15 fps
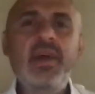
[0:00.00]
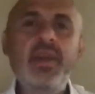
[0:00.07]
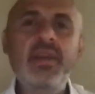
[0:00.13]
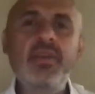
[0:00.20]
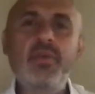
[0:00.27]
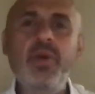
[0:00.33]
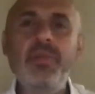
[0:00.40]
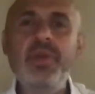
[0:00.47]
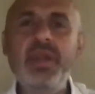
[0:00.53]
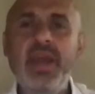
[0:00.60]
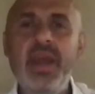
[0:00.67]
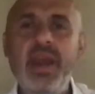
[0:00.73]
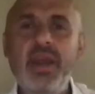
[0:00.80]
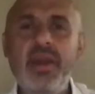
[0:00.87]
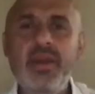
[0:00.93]
You with me
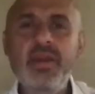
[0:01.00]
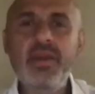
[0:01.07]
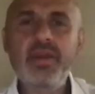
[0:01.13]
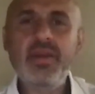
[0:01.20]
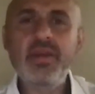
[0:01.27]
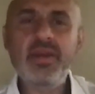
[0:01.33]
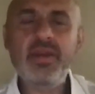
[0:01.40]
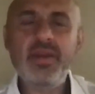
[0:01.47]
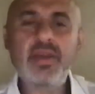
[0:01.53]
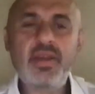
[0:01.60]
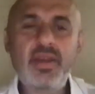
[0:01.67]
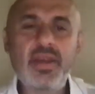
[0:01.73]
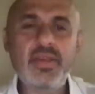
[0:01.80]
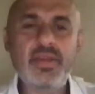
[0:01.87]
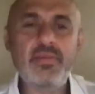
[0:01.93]
there?
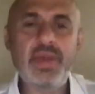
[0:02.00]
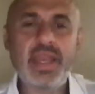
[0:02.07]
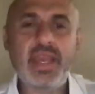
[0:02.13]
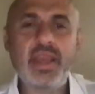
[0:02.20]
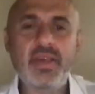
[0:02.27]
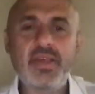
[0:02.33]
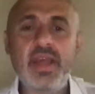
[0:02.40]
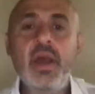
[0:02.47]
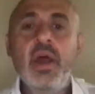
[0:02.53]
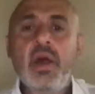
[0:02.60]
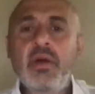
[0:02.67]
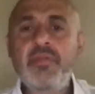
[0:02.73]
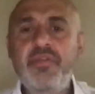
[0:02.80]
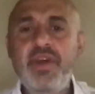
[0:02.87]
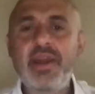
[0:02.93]
Is it making sense?
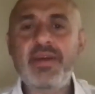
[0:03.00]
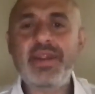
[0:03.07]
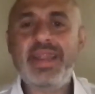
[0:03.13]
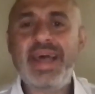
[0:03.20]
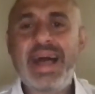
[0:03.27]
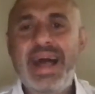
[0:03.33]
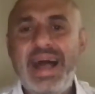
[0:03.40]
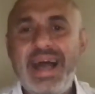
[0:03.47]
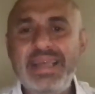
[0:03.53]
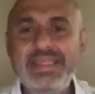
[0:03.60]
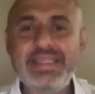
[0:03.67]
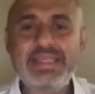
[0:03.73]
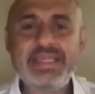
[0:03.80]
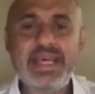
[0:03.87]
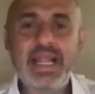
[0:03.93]
Very
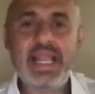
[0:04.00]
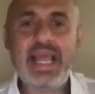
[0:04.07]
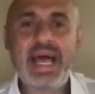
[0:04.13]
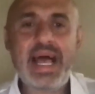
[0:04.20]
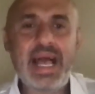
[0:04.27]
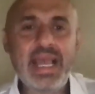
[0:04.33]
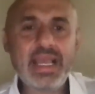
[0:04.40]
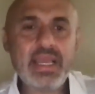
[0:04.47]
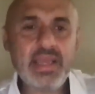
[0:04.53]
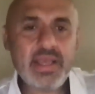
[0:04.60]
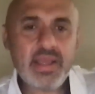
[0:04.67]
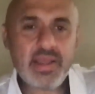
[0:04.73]
nice. I like.